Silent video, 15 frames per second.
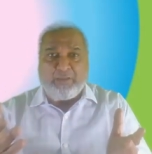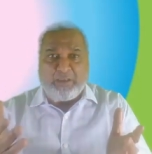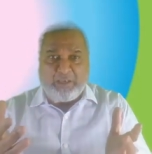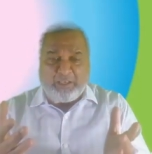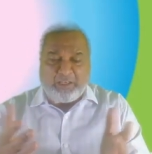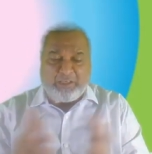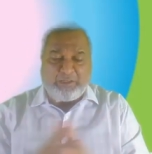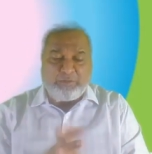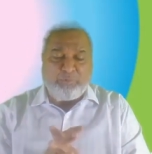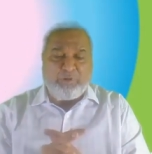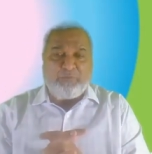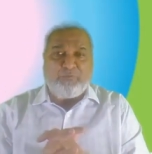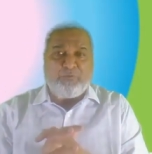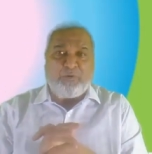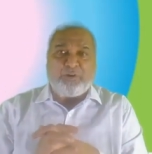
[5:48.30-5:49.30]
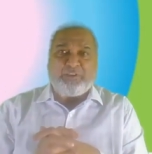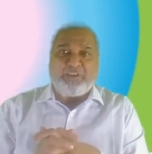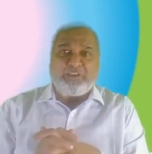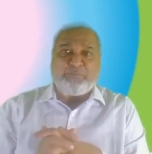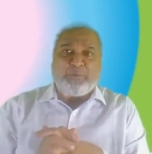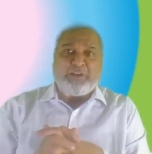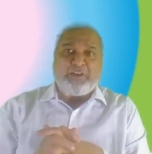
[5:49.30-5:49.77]
eligible for
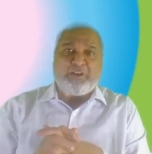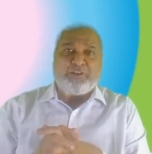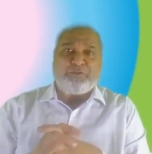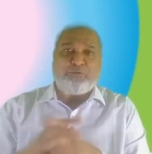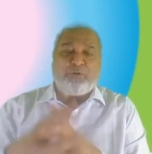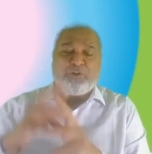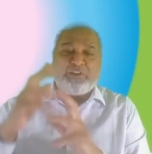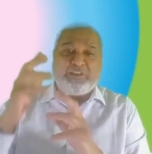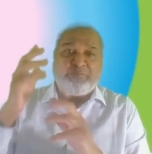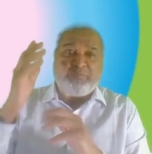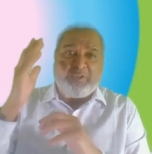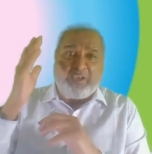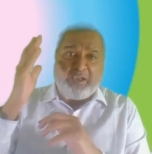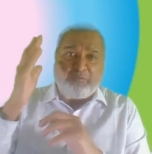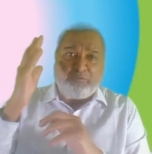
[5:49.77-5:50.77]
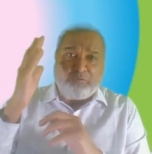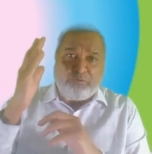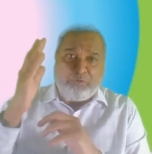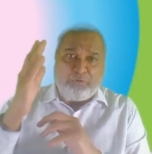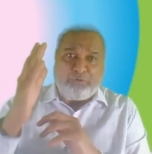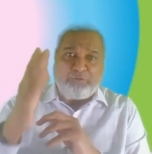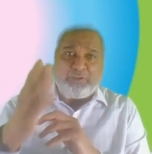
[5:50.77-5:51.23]
this particular scholarship, they have to
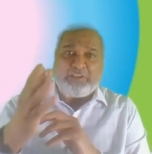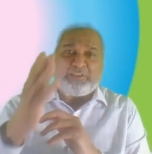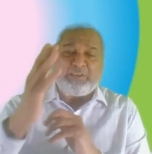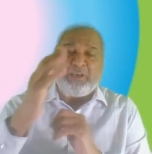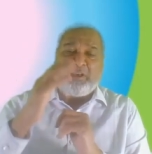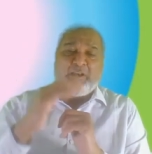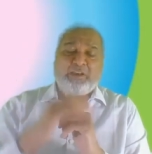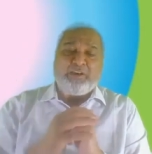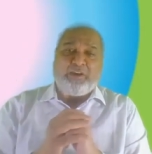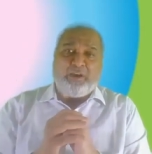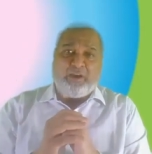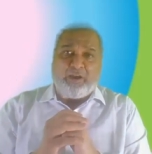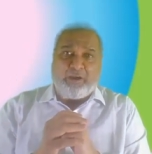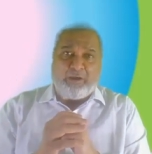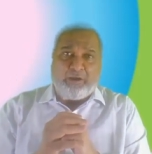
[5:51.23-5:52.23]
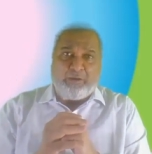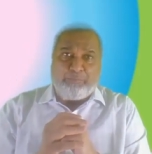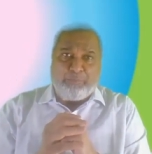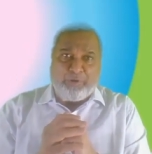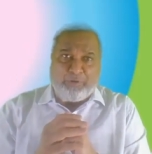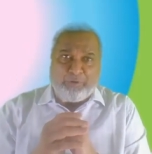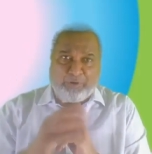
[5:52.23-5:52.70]
go to this
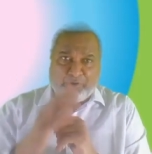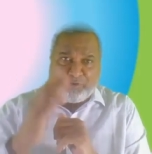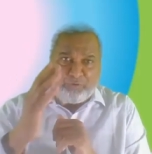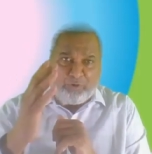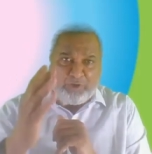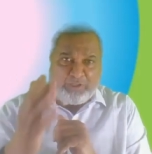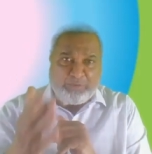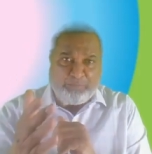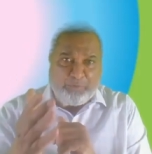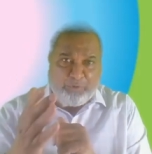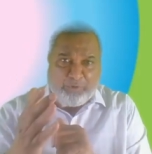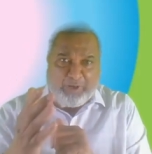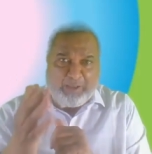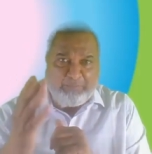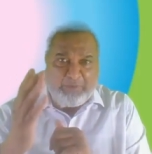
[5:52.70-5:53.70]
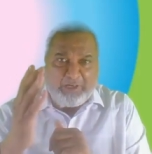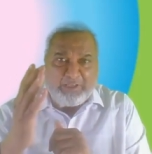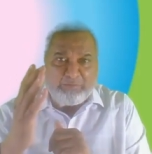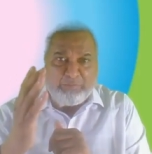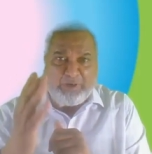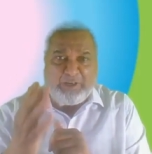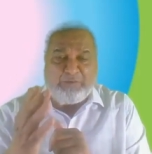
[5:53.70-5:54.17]
scholarship program, that
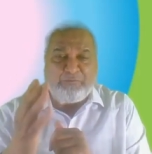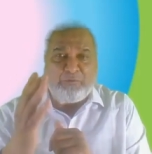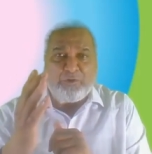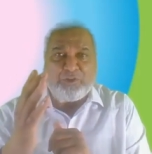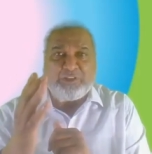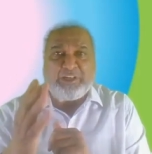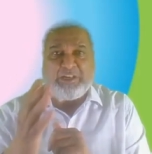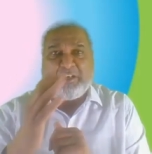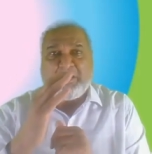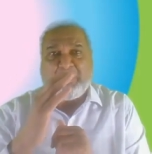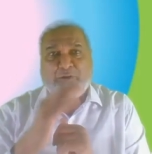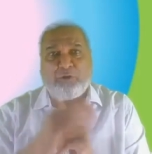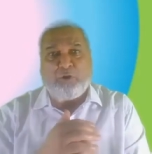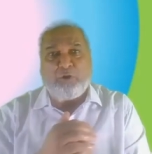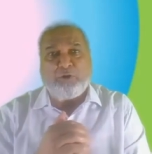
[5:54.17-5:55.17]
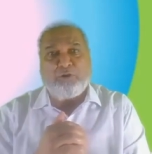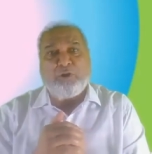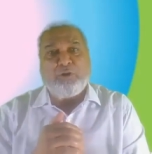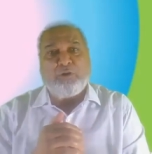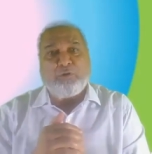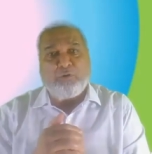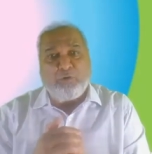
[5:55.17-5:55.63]
is
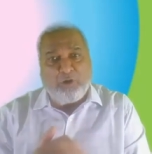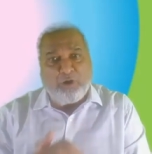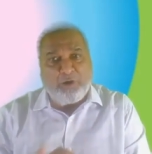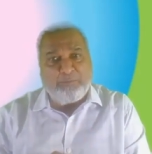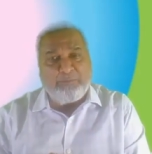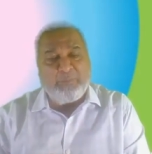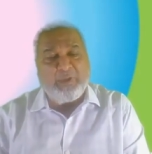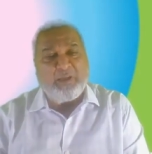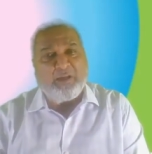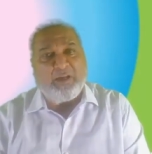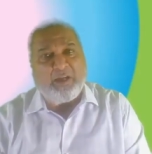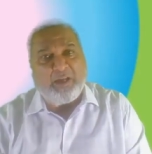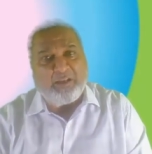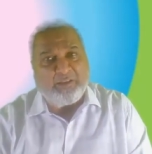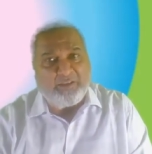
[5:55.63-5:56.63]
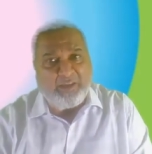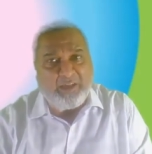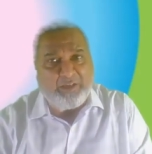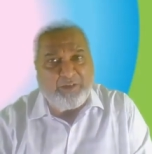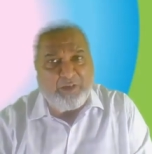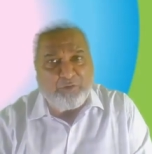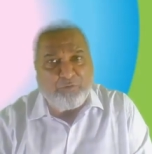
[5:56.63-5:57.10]
buddy4study.com, and
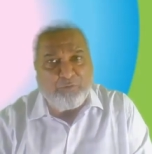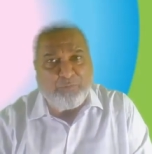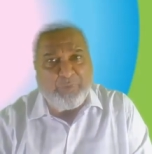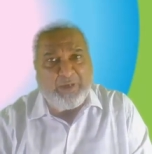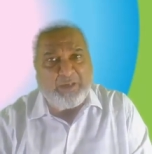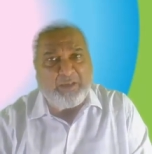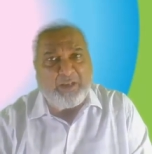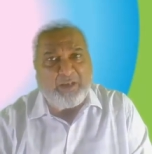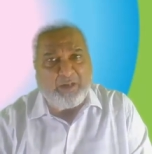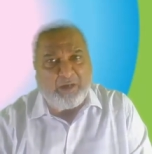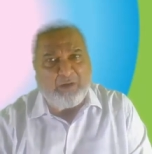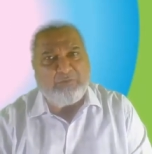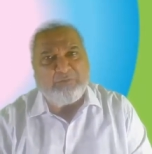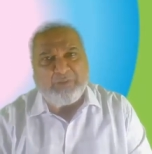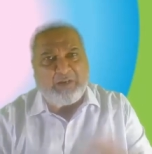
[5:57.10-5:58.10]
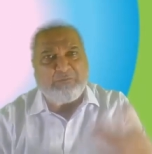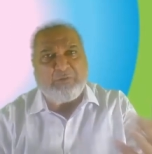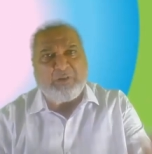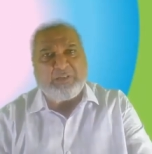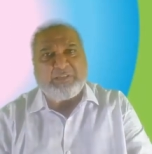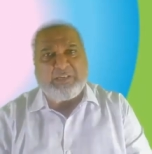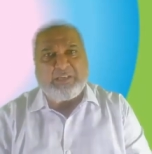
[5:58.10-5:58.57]
there you have to make an account. That
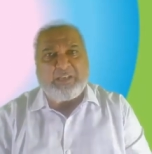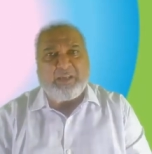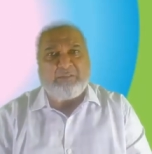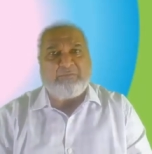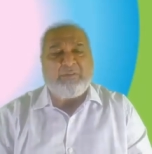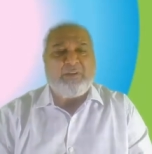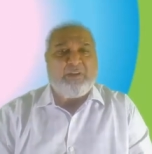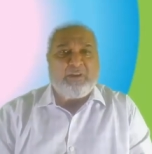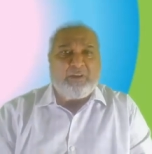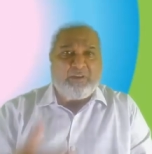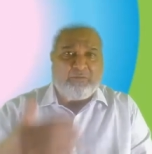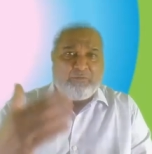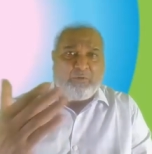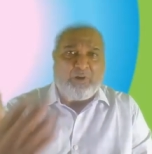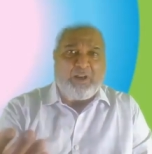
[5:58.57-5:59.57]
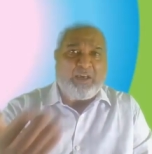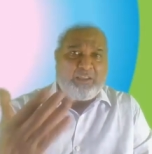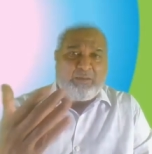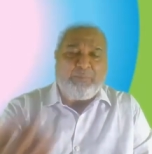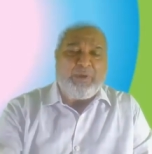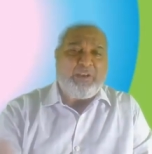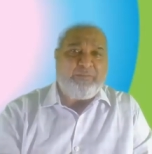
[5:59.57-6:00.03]
we'll see now. What are
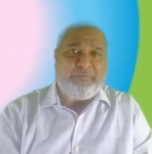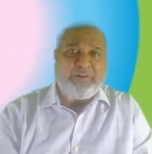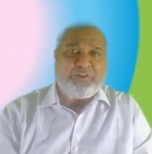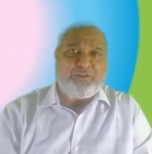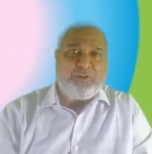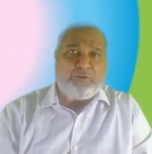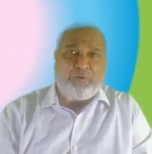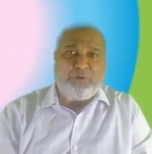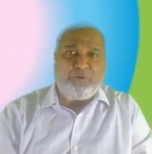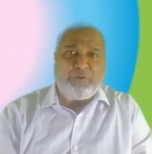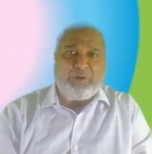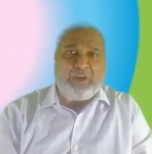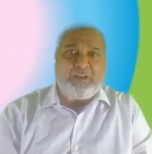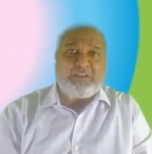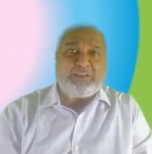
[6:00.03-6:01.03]
the benefits you are going to get?